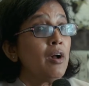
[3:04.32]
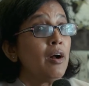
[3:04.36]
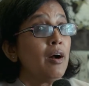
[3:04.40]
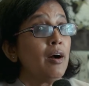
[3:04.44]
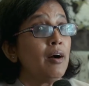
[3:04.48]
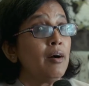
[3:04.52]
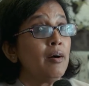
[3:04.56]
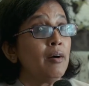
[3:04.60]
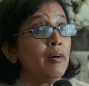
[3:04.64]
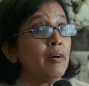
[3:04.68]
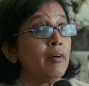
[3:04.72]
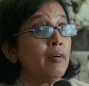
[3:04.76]

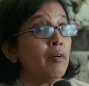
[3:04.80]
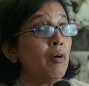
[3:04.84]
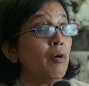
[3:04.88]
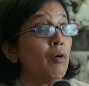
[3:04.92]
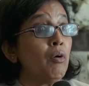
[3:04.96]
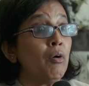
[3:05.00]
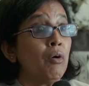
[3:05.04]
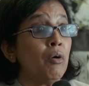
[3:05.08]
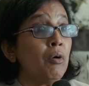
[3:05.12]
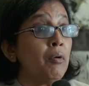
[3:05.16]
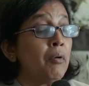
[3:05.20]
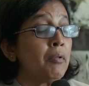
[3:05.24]

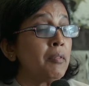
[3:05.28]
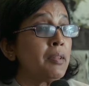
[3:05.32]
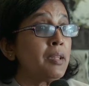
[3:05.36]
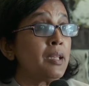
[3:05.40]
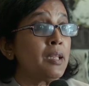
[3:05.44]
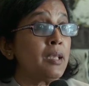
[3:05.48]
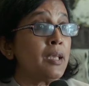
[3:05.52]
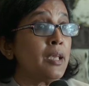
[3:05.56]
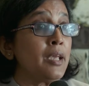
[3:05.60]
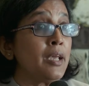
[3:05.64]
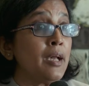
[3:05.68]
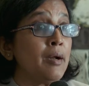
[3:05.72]
or
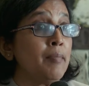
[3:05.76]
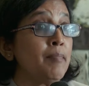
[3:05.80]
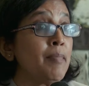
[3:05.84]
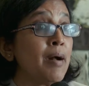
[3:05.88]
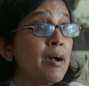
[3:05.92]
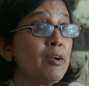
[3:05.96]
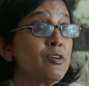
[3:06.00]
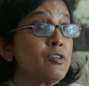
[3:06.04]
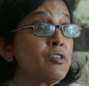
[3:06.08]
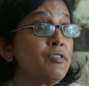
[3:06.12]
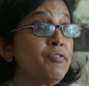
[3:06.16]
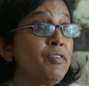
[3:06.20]
the
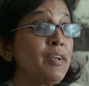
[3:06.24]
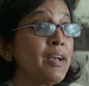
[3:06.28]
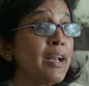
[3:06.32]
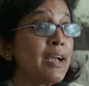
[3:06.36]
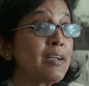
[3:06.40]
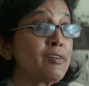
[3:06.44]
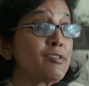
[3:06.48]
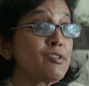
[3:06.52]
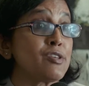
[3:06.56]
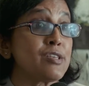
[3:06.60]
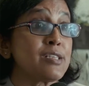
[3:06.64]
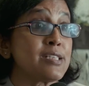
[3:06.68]
amount of
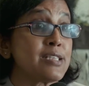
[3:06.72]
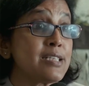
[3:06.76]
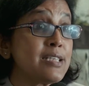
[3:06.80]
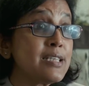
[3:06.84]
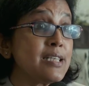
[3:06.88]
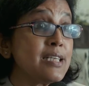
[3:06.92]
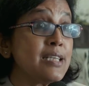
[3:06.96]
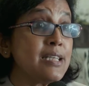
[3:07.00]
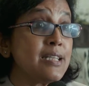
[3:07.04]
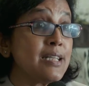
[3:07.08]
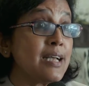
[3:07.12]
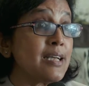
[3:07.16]

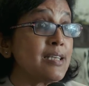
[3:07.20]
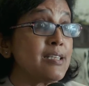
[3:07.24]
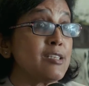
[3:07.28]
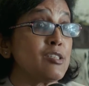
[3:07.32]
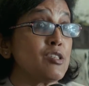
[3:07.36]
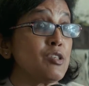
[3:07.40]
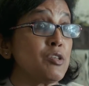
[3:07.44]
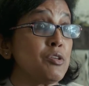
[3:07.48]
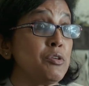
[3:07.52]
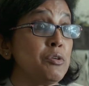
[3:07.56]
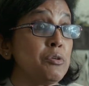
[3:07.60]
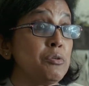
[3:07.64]
electricity that
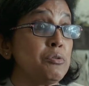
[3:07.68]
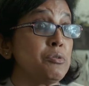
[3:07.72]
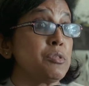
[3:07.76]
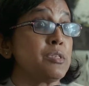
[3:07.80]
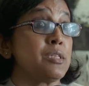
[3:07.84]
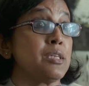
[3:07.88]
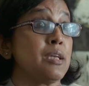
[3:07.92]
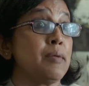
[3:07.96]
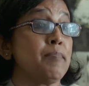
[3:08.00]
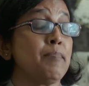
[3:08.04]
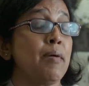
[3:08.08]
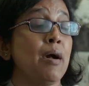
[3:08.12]
is
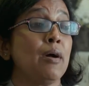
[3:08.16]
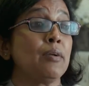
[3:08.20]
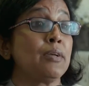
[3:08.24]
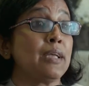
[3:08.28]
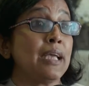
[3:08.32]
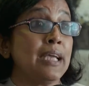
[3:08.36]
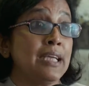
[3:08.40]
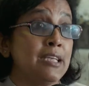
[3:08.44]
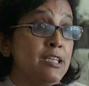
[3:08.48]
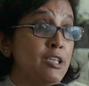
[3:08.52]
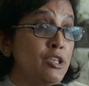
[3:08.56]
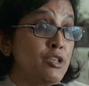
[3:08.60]
used in about
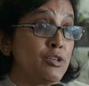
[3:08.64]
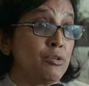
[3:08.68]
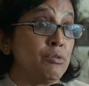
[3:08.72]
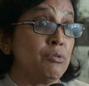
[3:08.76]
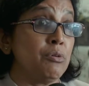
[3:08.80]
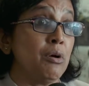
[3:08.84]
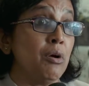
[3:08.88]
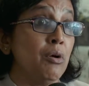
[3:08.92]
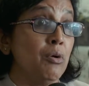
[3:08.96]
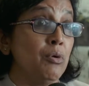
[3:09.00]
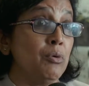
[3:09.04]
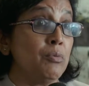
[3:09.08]

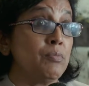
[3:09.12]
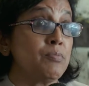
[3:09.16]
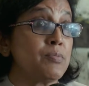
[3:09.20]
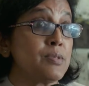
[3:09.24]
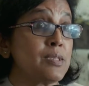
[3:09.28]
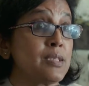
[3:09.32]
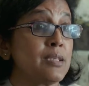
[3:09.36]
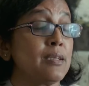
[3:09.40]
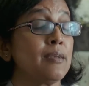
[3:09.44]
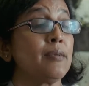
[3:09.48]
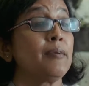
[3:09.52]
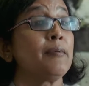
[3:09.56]
82
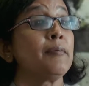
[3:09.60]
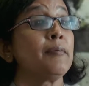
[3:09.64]
homes.